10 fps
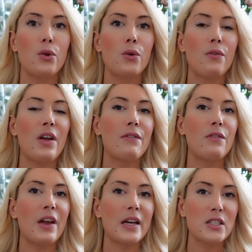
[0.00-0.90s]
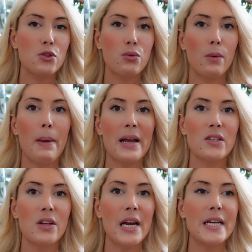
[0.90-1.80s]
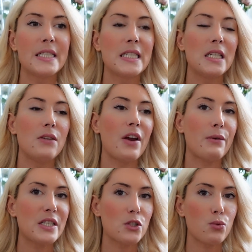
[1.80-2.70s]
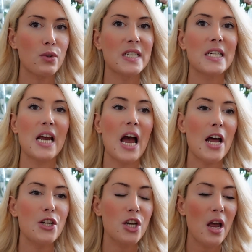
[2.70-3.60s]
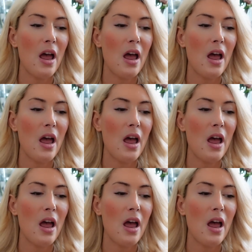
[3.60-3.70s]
you know, they have very strong personality, very strong sillage.